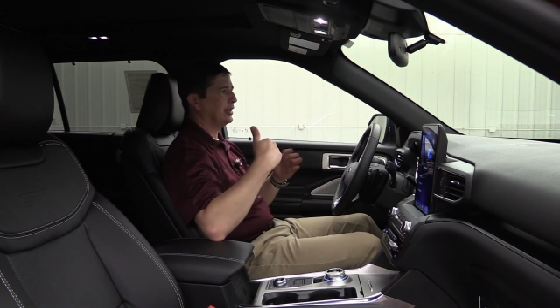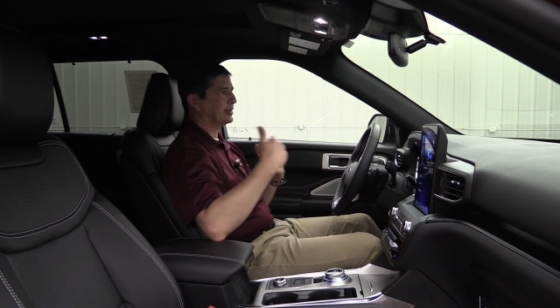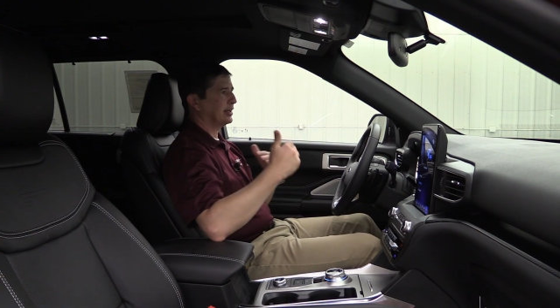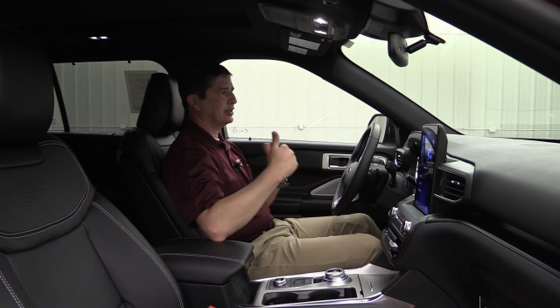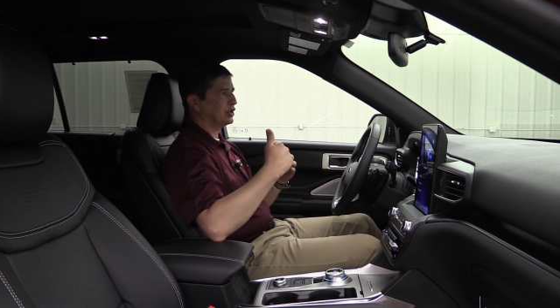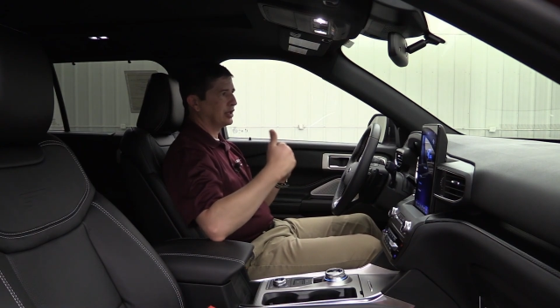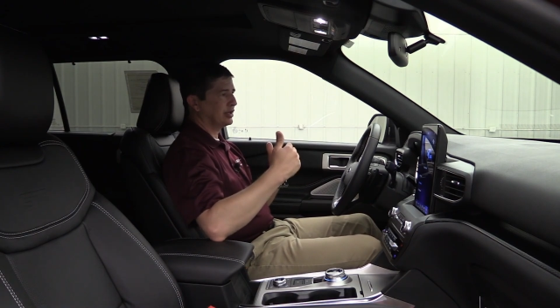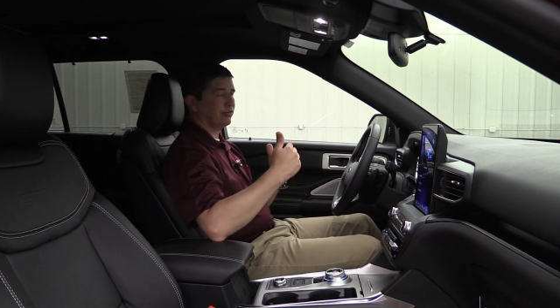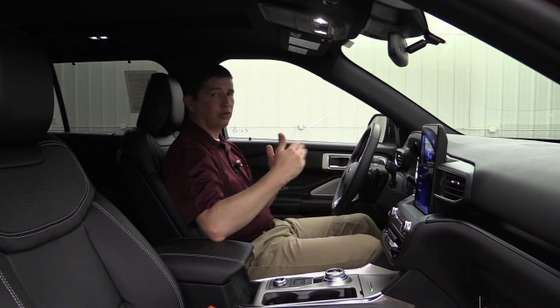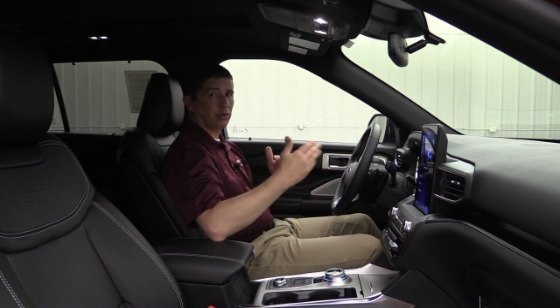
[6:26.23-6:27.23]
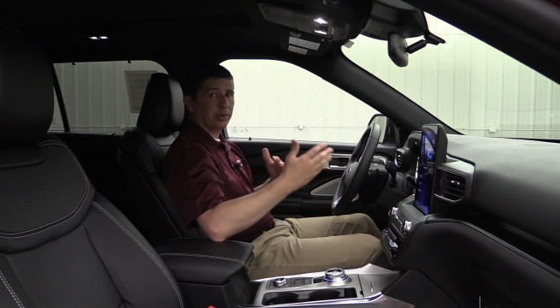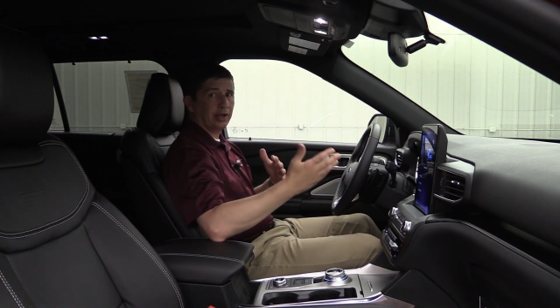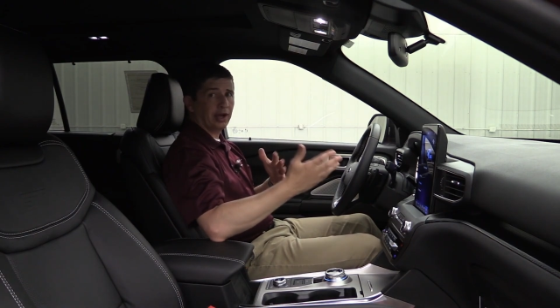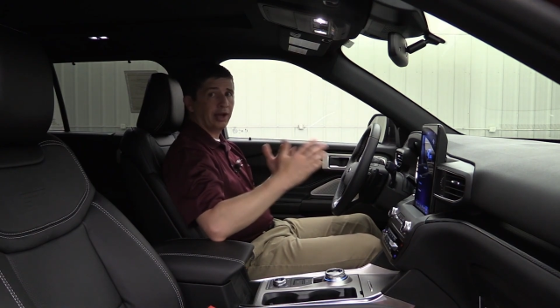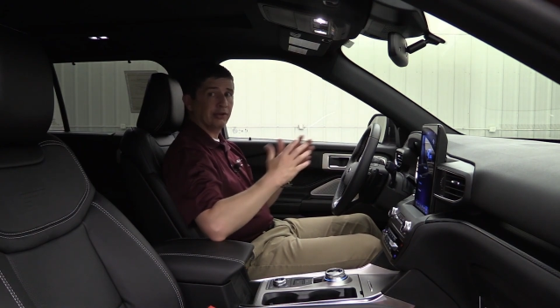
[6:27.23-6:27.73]
It's going to adjust it for
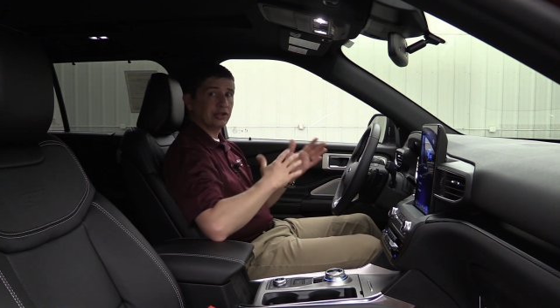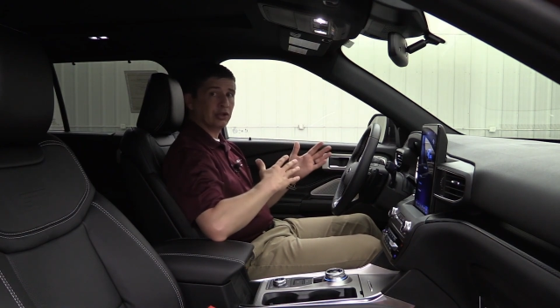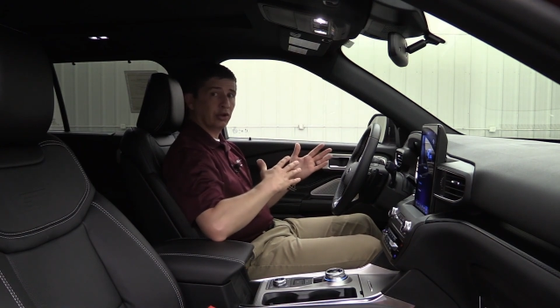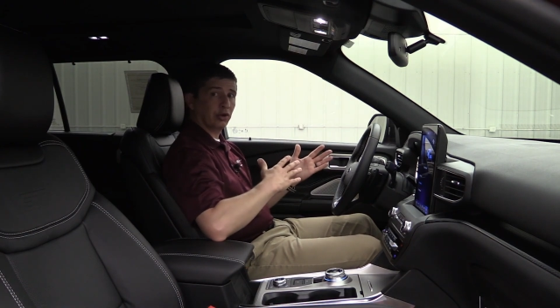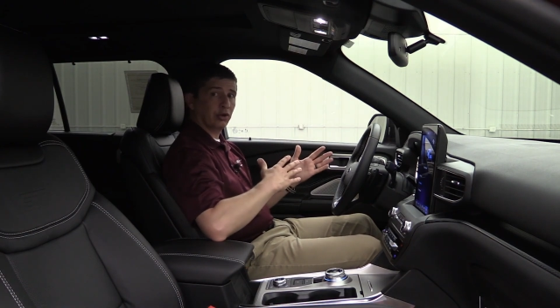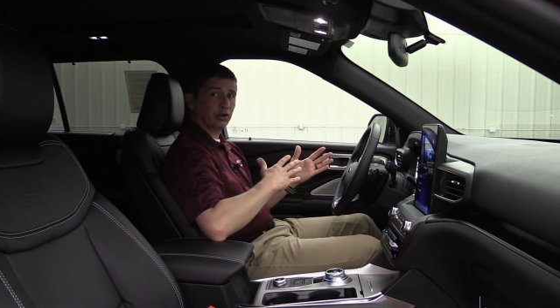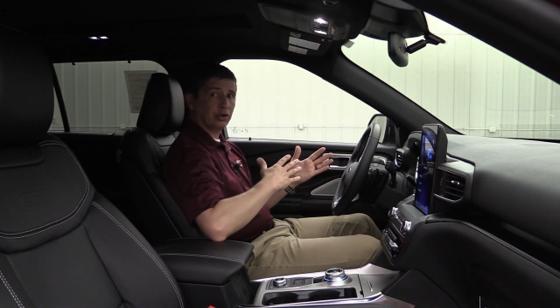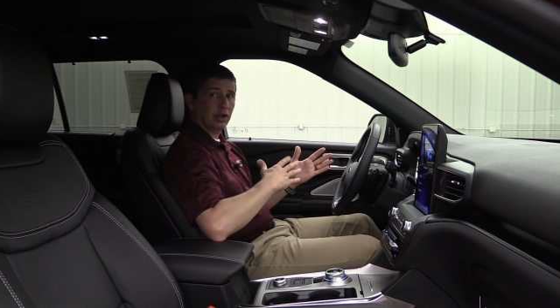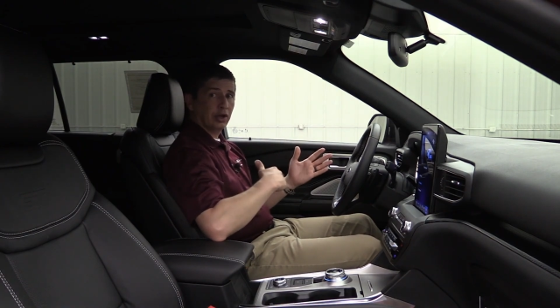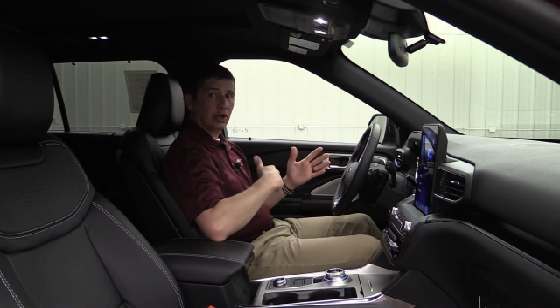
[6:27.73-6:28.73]
me. I just learn